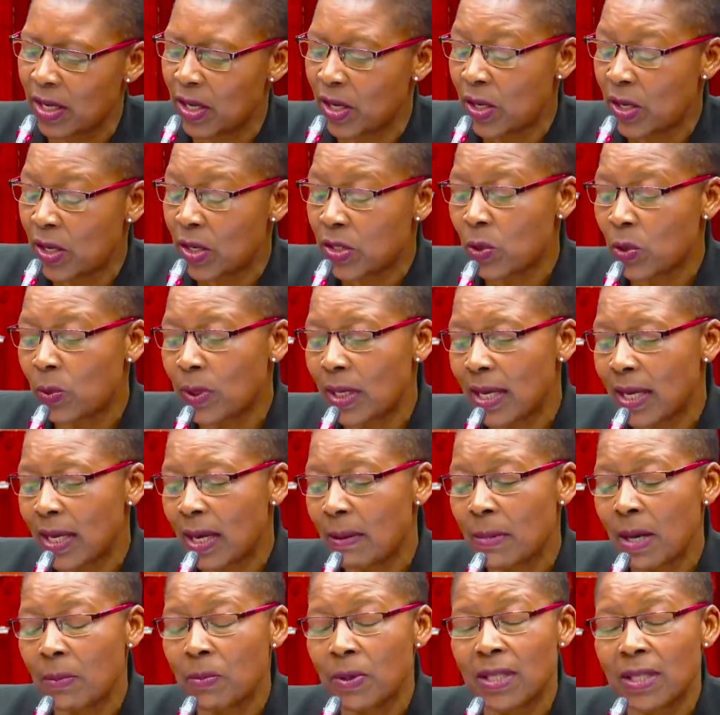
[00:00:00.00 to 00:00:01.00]
So we came
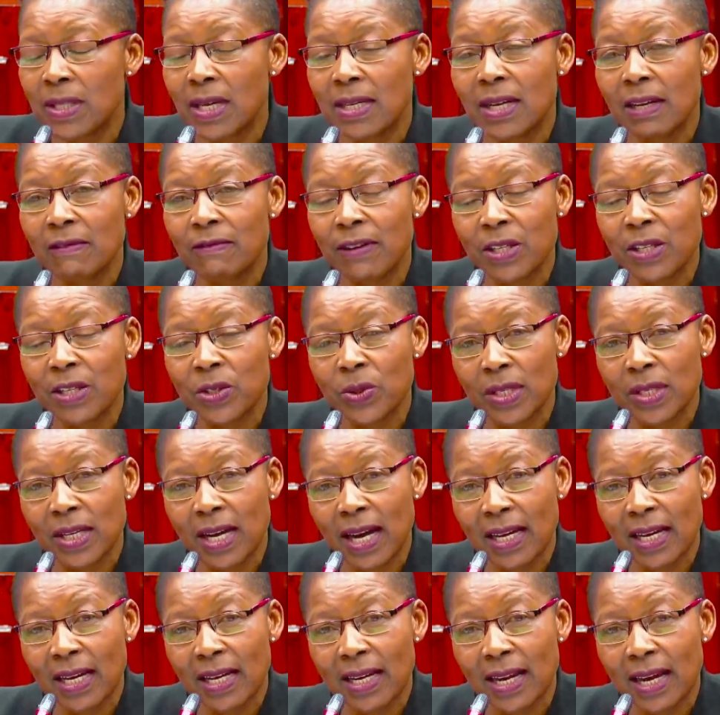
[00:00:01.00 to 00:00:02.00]
up with a diversion
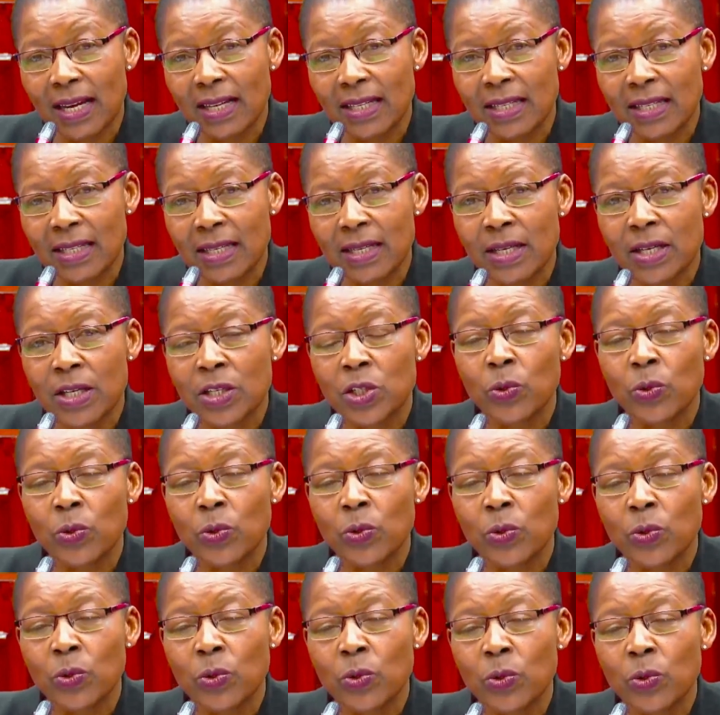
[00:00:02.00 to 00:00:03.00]
guideline to
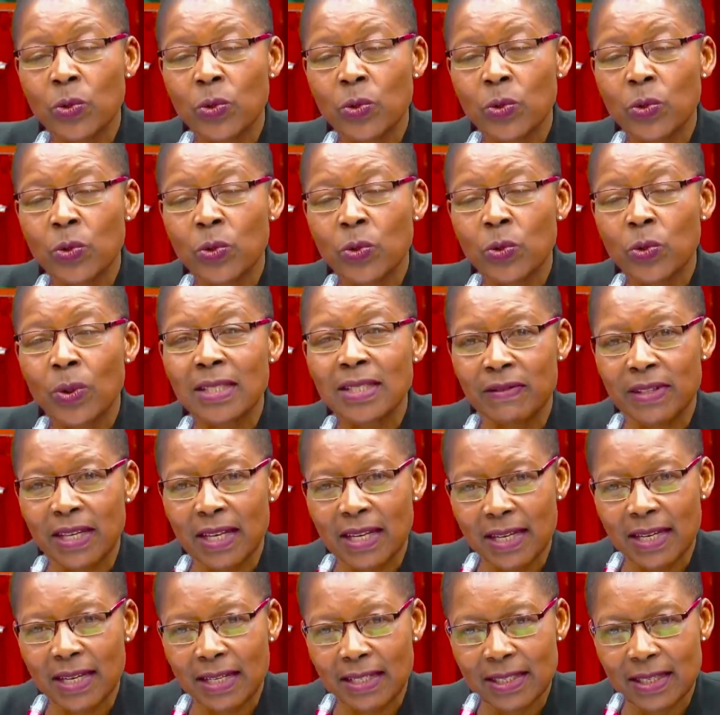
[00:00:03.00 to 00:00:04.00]
assist us to sieve the
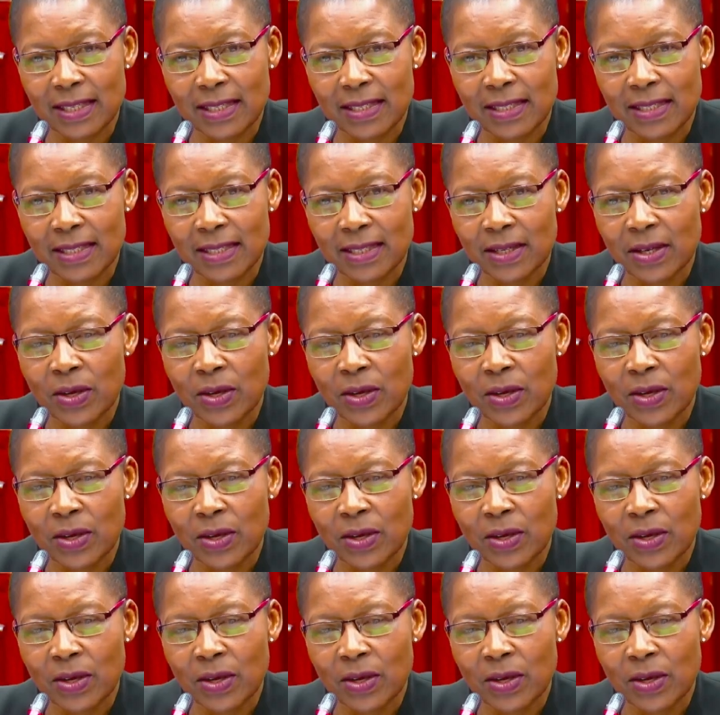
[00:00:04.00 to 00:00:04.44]
cases.